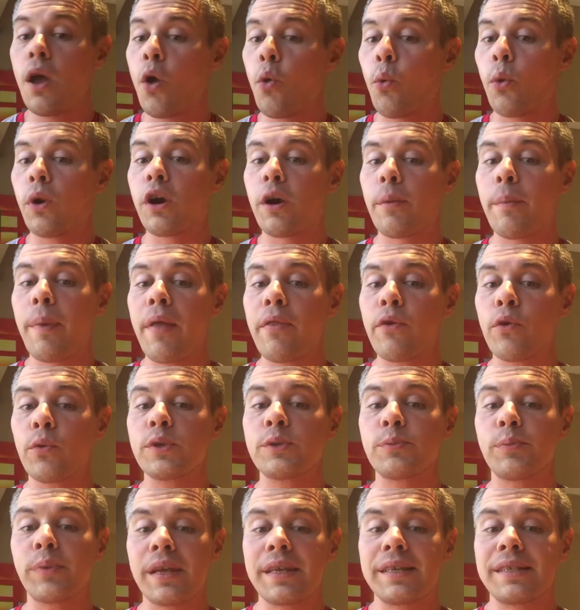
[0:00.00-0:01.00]
When her mother
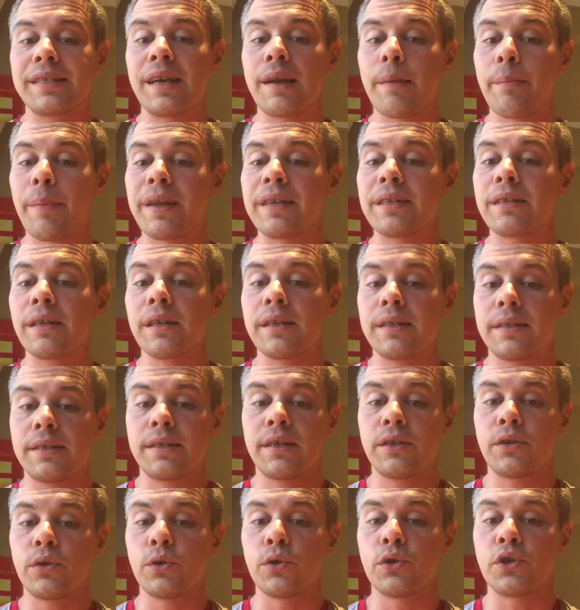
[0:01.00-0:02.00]
was placed in a mental
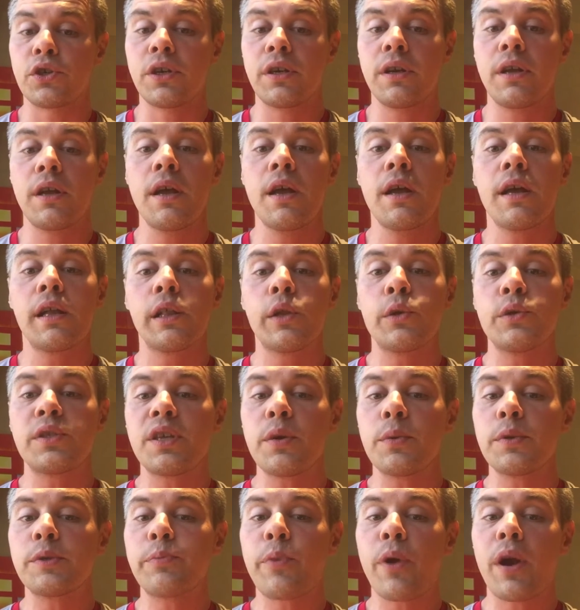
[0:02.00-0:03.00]
institution,
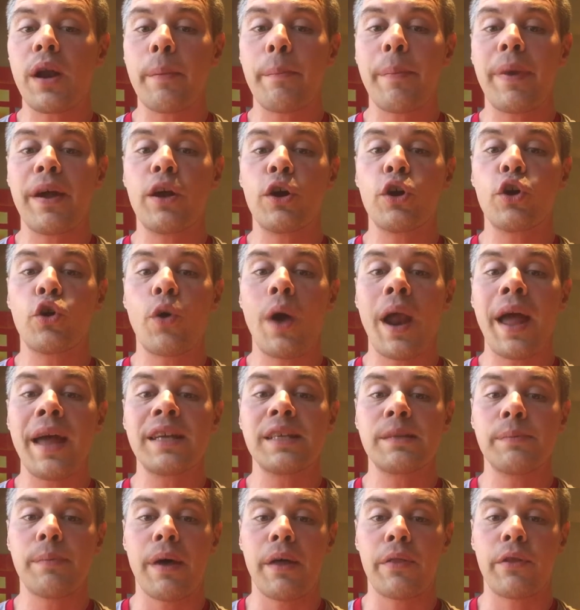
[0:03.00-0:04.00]
Lucy was brought up by her
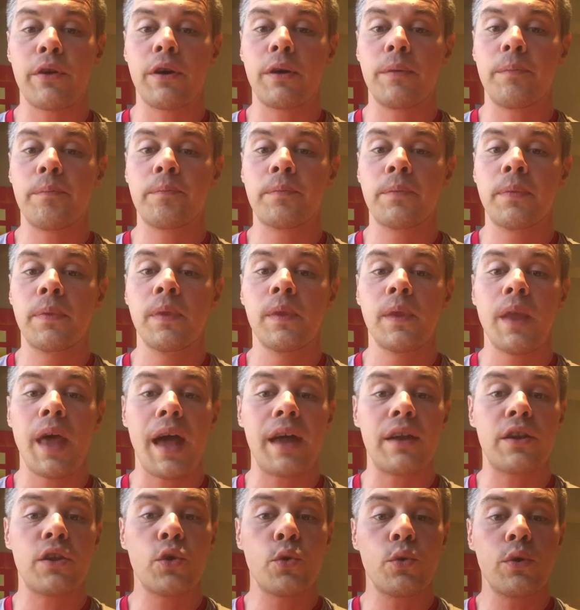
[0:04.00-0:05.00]
grandmother,
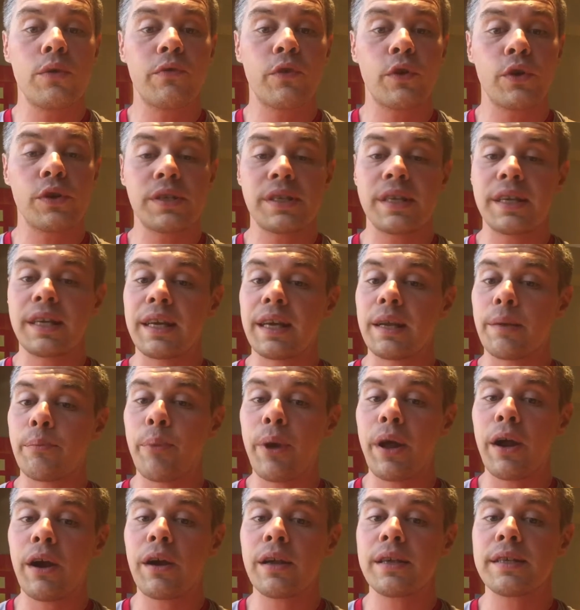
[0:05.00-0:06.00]
at university in
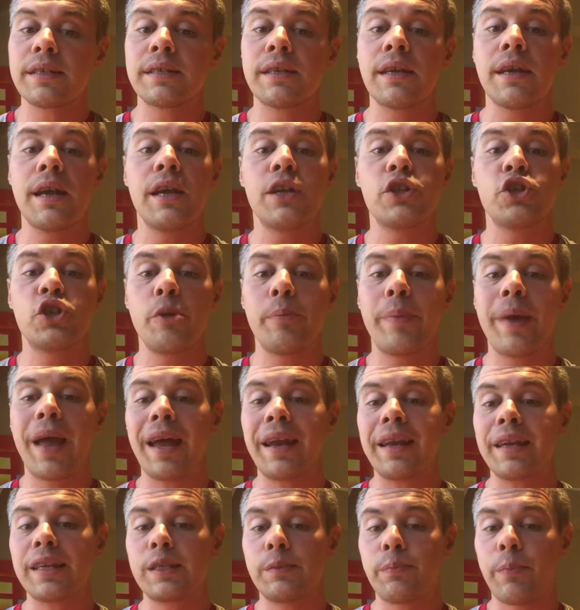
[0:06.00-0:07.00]
Paris, she
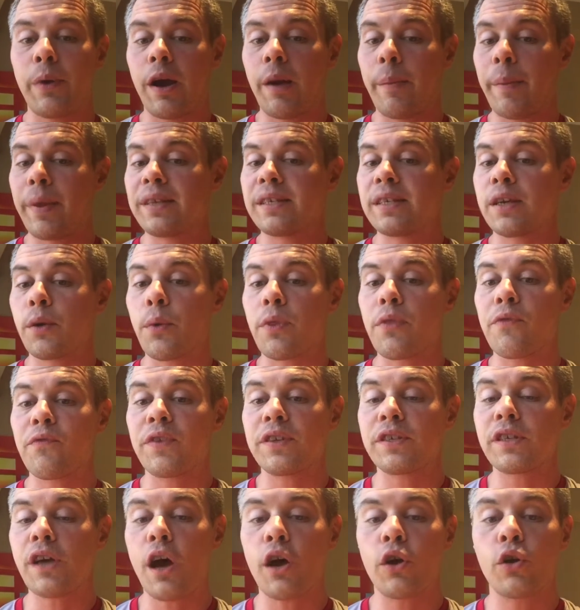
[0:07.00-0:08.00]
began experimenting with
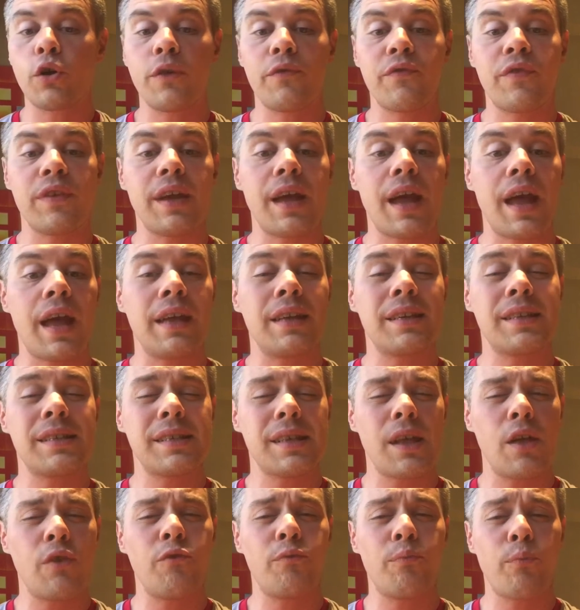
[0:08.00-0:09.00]
photography and
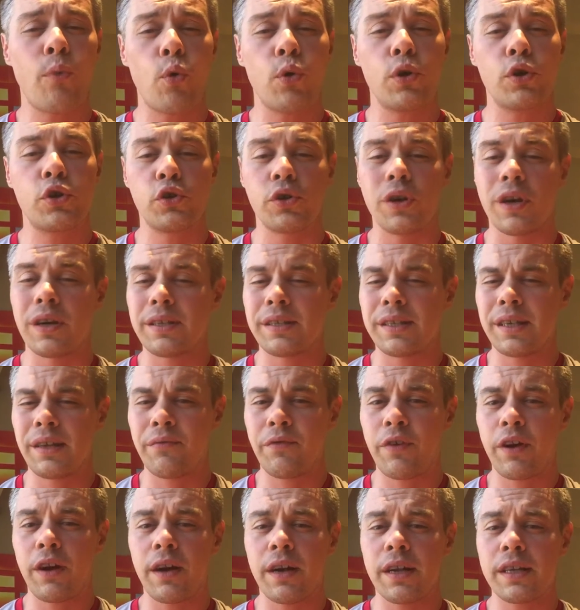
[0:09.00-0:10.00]
self-portraits in
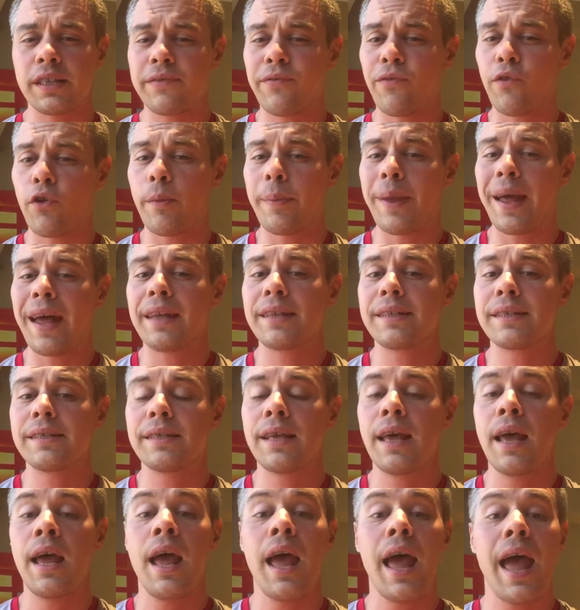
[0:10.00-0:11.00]
various
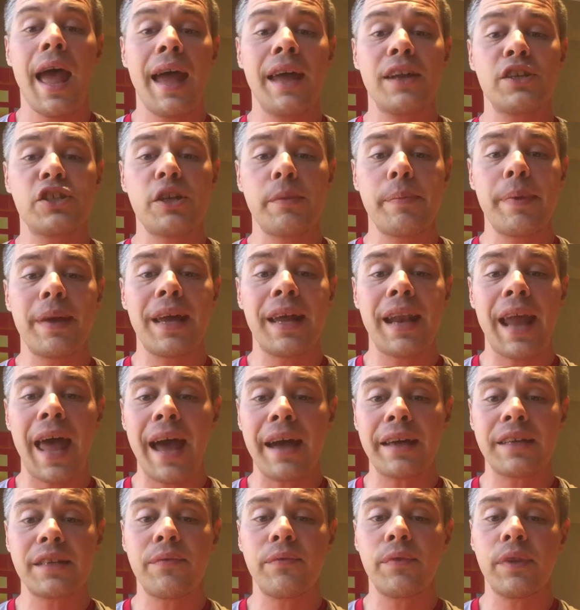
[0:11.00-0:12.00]
formats, and she began
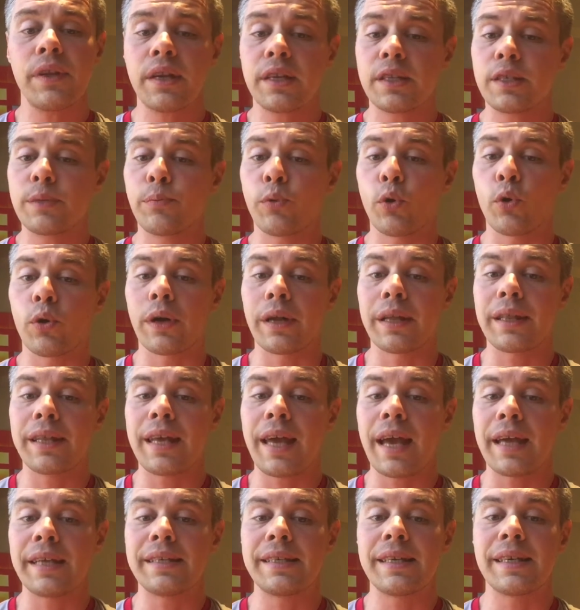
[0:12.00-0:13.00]
actively exploring
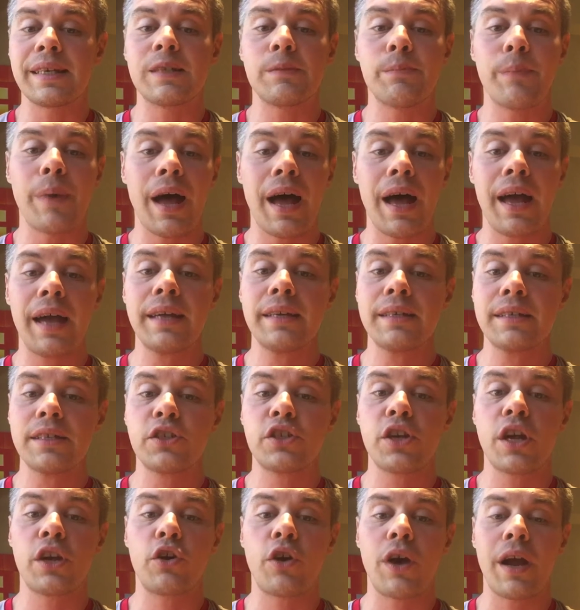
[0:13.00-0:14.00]
the ideas behind
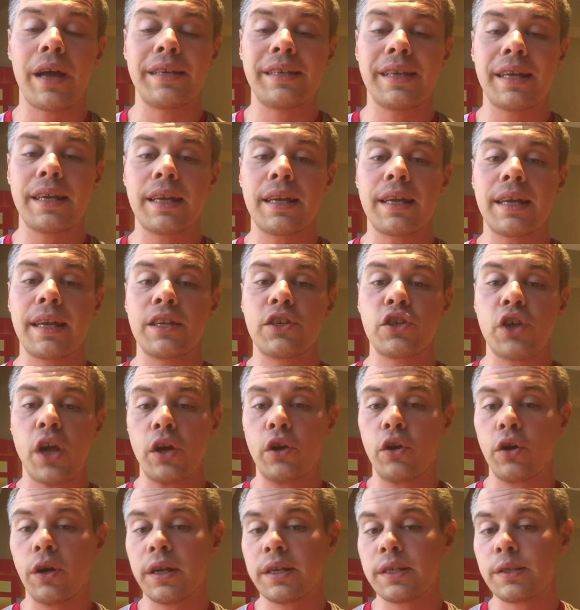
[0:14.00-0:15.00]
gender identity and
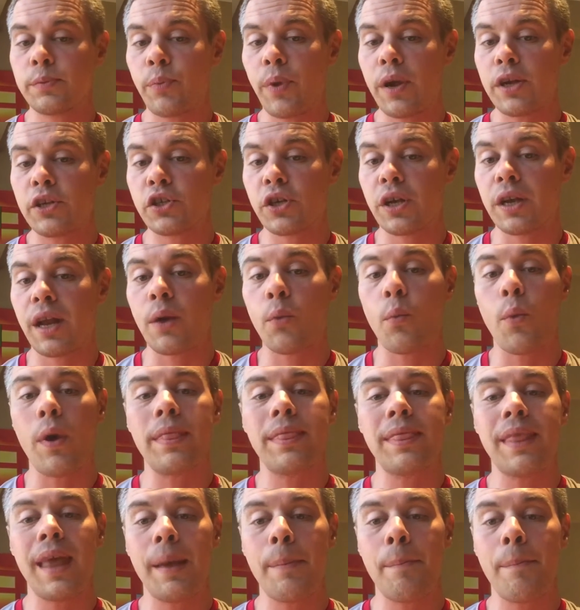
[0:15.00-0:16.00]
gender expression and
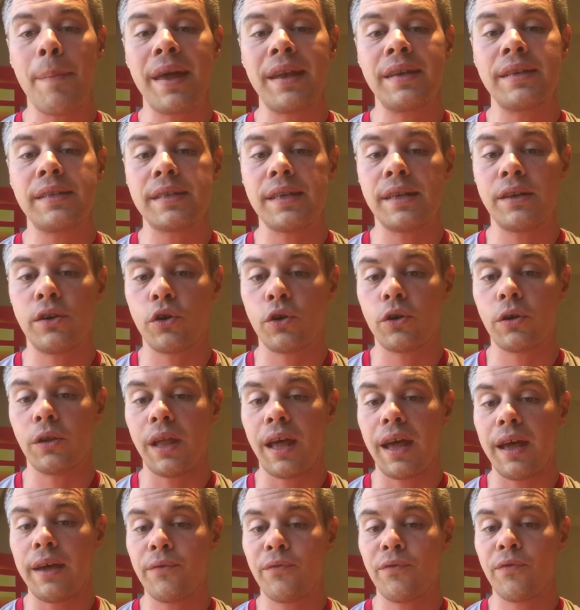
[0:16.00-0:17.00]
what they meant in her
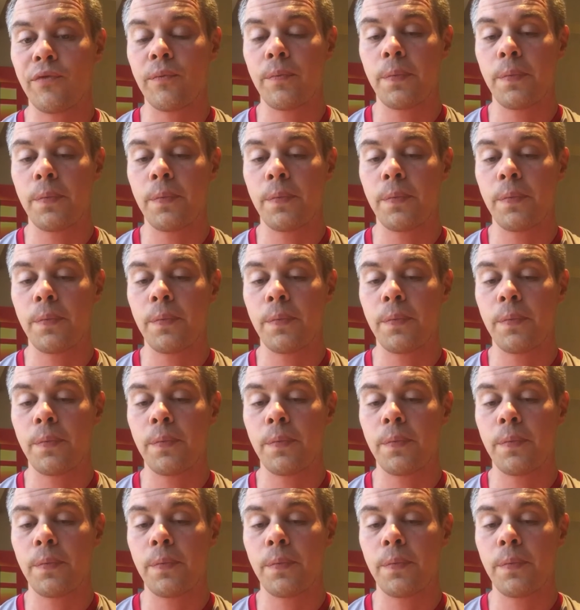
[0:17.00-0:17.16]
life.